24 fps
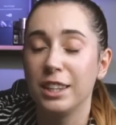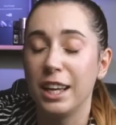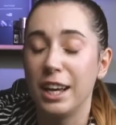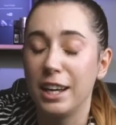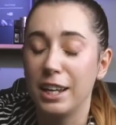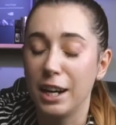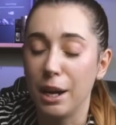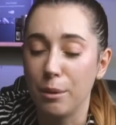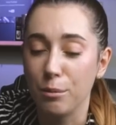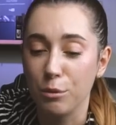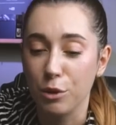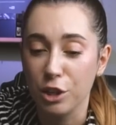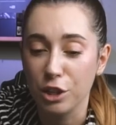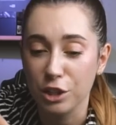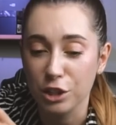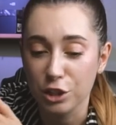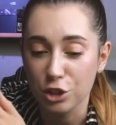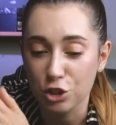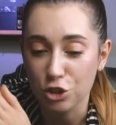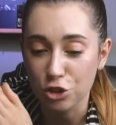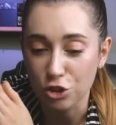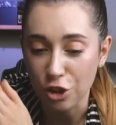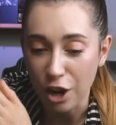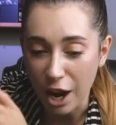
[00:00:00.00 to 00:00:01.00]
that I'm gonna
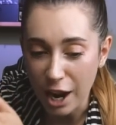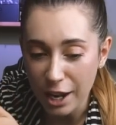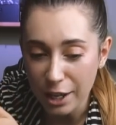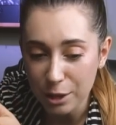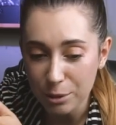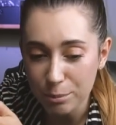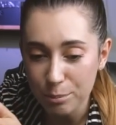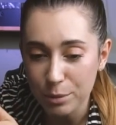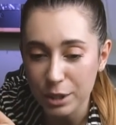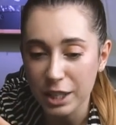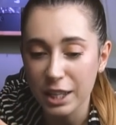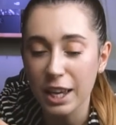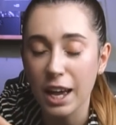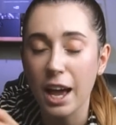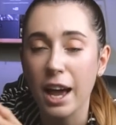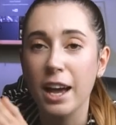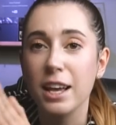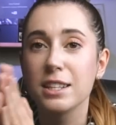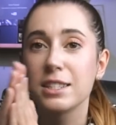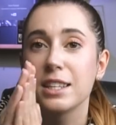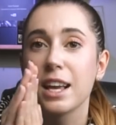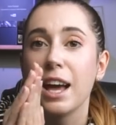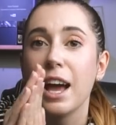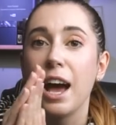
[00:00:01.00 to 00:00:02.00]
try to be
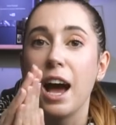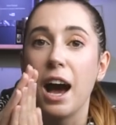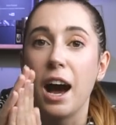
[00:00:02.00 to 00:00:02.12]
as